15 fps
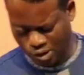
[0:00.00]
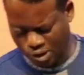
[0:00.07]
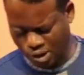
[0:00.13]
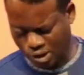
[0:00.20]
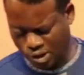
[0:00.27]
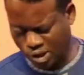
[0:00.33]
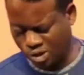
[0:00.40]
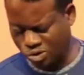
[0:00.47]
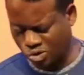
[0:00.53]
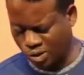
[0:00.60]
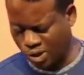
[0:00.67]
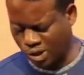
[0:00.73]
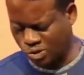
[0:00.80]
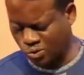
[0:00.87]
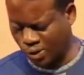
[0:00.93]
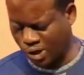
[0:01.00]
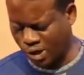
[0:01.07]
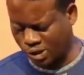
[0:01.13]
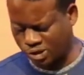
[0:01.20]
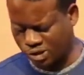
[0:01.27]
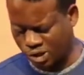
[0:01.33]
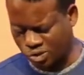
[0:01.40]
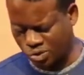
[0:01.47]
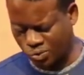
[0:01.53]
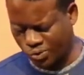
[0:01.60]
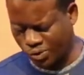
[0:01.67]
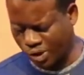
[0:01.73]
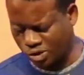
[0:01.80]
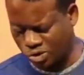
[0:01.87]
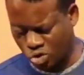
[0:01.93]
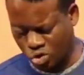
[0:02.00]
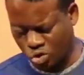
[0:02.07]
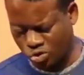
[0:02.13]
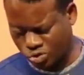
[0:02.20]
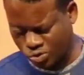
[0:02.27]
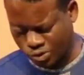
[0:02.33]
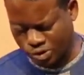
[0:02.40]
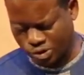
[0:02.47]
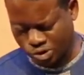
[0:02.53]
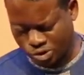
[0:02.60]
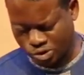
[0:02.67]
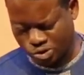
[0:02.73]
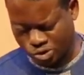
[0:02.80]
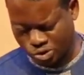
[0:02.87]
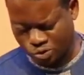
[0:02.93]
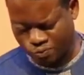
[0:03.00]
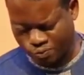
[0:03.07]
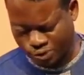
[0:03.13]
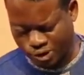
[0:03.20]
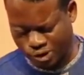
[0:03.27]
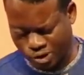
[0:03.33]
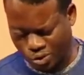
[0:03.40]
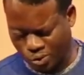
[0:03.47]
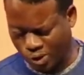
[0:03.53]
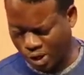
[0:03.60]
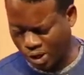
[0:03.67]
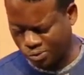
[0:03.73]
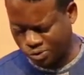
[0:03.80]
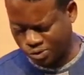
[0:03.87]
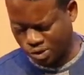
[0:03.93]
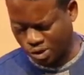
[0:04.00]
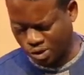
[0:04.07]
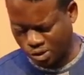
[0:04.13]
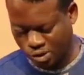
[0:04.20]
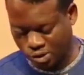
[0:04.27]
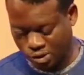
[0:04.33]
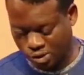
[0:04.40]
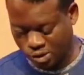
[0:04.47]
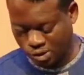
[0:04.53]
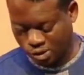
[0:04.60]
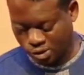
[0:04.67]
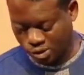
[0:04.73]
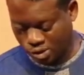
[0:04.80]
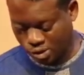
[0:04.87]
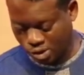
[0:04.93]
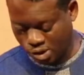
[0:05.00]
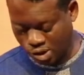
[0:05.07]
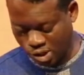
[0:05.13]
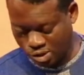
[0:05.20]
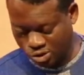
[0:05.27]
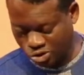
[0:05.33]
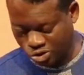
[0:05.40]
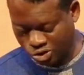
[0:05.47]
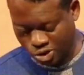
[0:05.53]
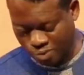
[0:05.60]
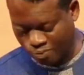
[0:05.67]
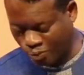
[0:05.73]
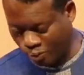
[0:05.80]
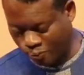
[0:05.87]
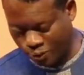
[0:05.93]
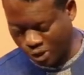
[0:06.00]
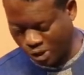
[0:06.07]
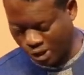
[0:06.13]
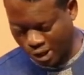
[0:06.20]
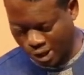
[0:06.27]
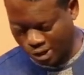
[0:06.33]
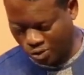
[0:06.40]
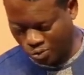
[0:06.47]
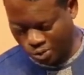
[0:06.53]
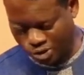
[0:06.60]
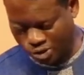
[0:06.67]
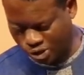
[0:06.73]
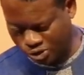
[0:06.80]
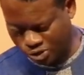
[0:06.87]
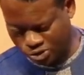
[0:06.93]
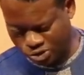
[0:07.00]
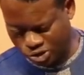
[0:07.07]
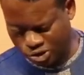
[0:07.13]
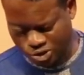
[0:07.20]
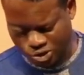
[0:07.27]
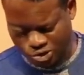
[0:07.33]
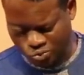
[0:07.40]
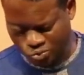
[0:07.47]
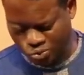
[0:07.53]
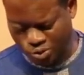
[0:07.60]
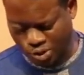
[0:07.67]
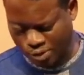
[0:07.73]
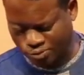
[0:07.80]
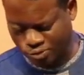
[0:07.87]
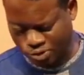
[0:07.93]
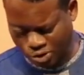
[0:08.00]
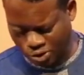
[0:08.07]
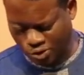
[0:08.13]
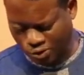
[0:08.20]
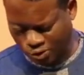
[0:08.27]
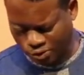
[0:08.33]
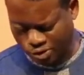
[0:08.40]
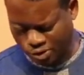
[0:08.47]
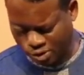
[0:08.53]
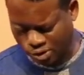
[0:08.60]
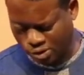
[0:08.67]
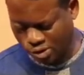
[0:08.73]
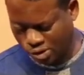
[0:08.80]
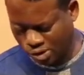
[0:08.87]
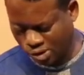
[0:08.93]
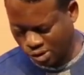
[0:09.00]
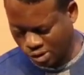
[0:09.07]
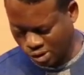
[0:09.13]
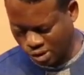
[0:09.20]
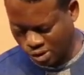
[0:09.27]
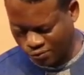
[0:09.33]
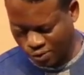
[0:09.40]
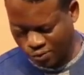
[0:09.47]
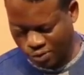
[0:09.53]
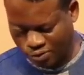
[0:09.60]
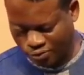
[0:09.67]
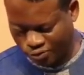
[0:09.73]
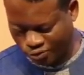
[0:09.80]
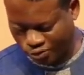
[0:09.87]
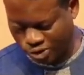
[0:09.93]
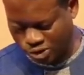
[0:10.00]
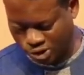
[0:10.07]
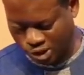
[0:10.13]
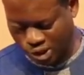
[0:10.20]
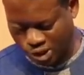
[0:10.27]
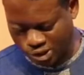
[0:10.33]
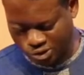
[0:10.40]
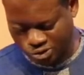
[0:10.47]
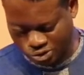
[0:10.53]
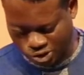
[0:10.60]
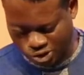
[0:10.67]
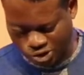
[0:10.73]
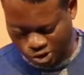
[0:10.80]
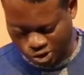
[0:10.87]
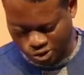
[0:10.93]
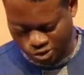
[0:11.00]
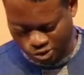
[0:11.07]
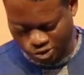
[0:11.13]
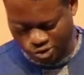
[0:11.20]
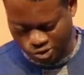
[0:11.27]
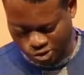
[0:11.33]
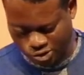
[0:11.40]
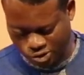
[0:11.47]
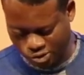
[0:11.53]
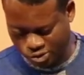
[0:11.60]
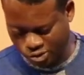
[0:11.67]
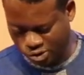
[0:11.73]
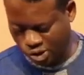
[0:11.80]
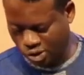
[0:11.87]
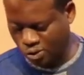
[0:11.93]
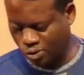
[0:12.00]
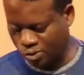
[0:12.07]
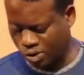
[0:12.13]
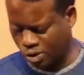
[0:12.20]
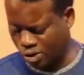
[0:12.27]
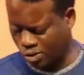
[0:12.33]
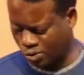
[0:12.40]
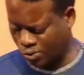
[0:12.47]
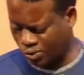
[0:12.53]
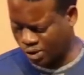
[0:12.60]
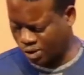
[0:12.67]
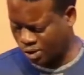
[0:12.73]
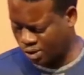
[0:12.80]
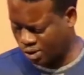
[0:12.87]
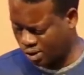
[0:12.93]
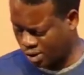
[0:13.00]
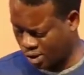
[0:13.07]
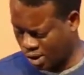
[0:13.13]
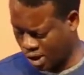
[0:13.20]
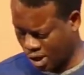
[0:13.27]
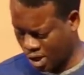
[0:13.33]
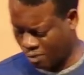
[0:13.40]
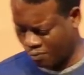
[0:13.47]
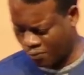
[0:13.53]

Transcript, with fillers: And here tonight, we ask that you grant utterance to bring your counsel in simple, plain language as Jesus would have done if he were physically teaching us. Take all the glory and